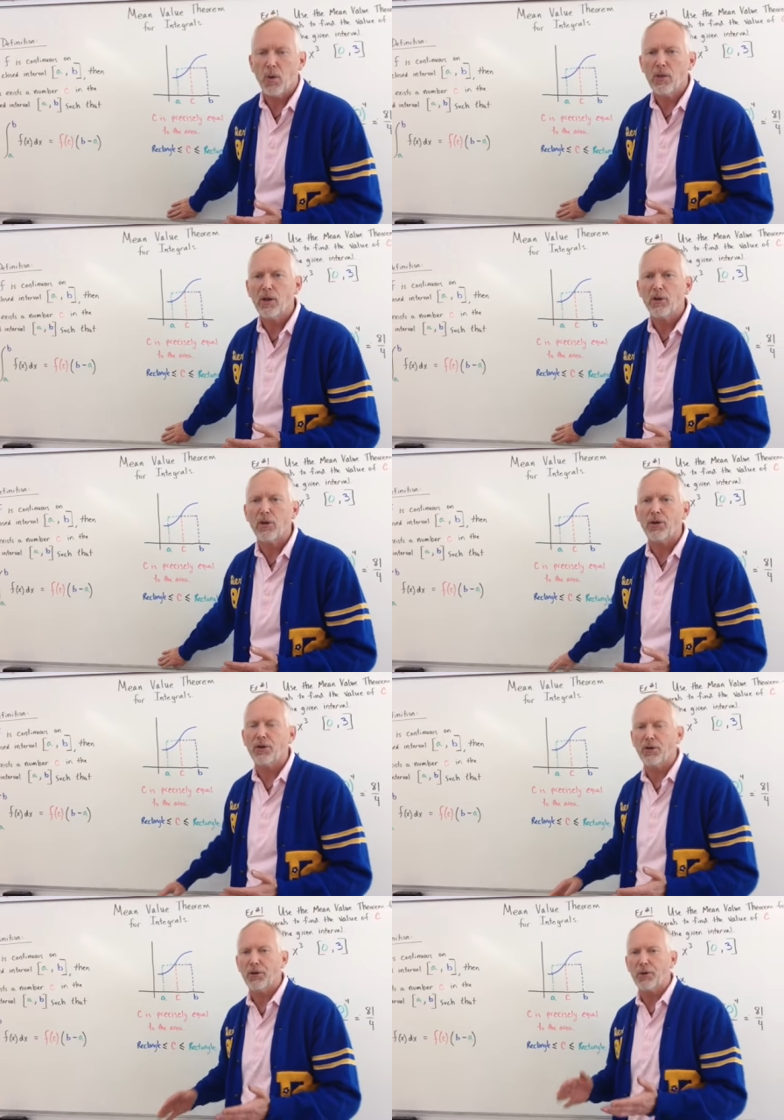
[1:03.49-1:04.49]
what we
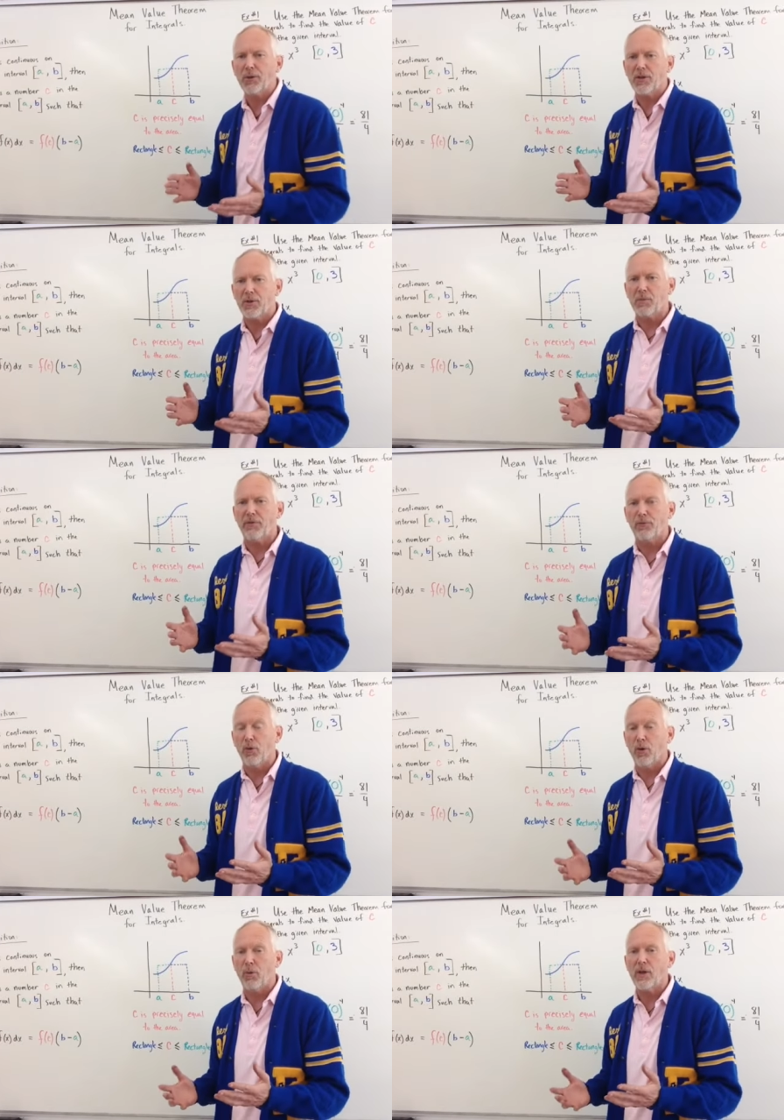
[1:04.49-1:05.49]
learned to do was,
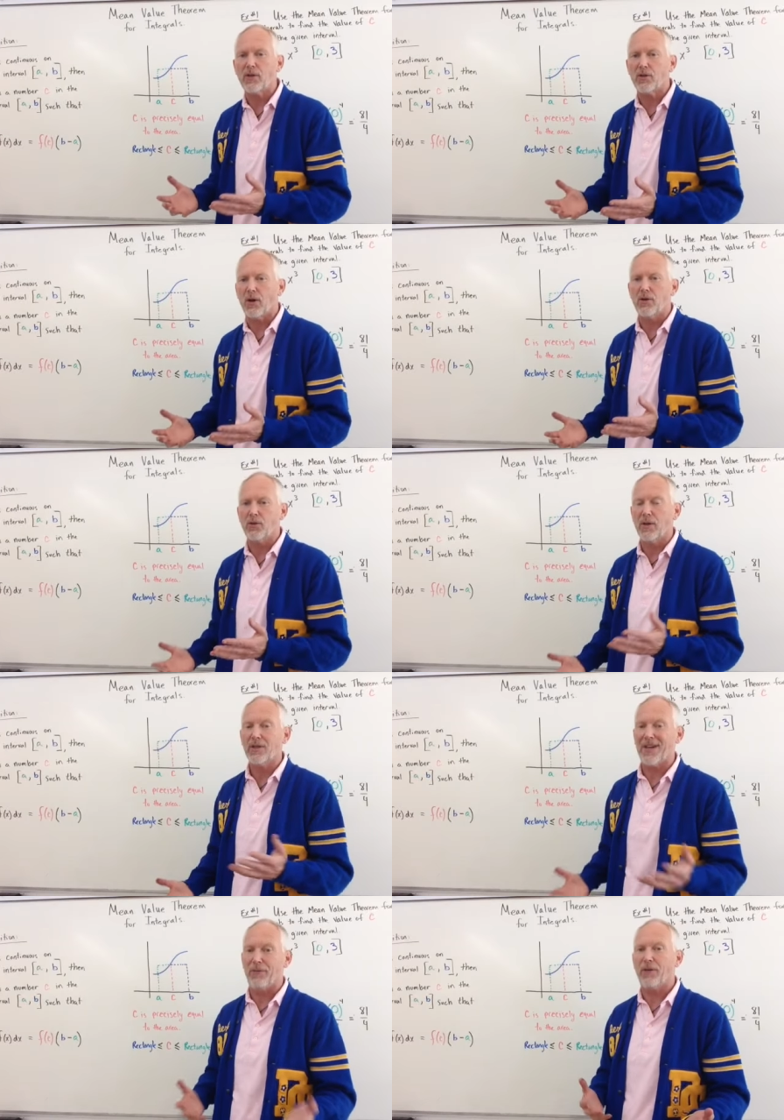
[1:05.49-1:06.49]
before we start
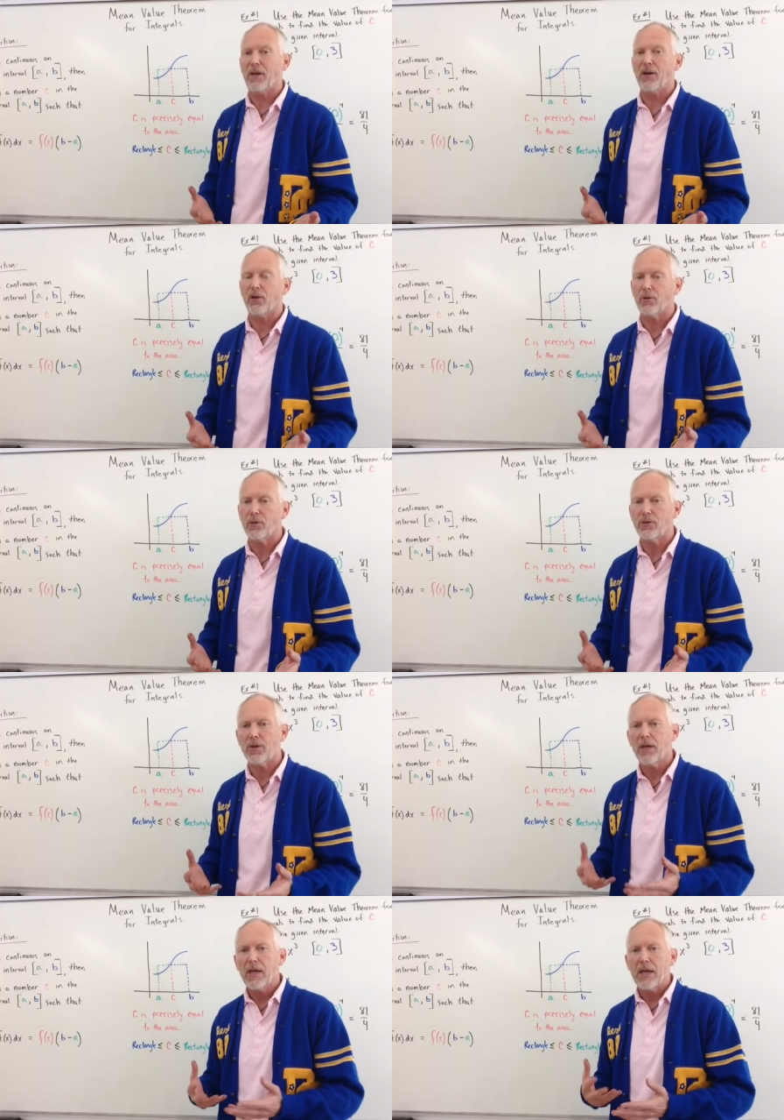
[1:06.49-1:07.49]
doing definite
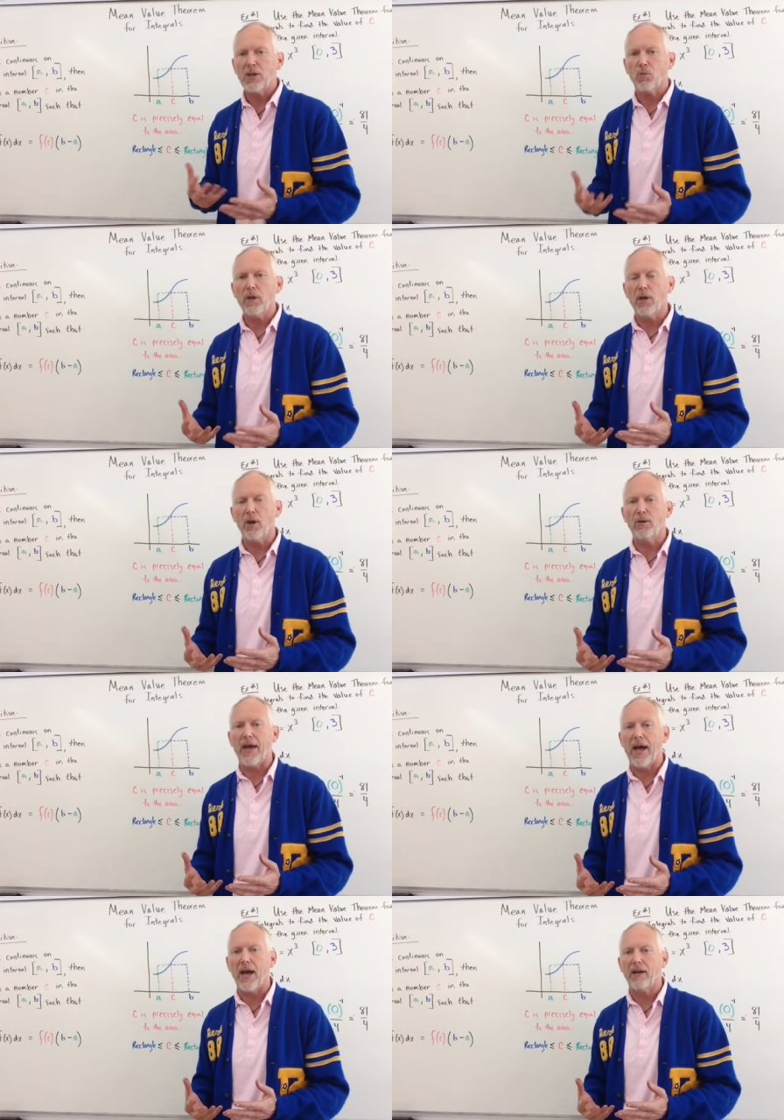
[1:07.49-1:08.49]
integrals, is we know
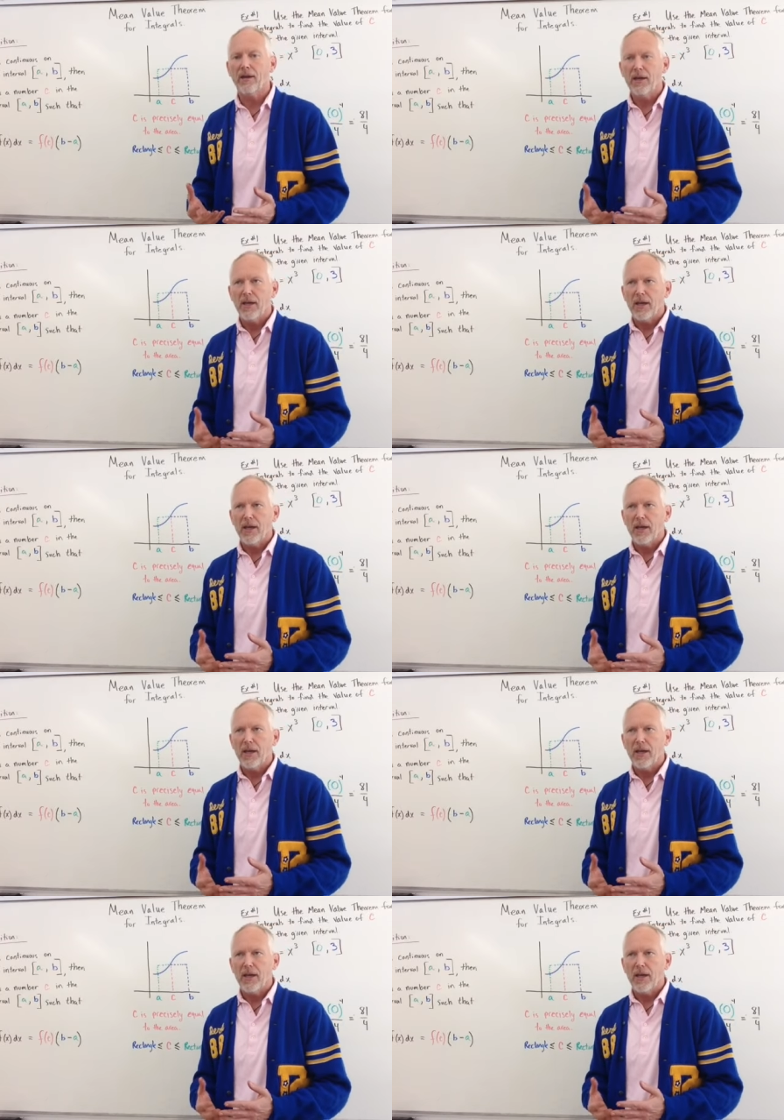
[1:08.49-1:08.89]
that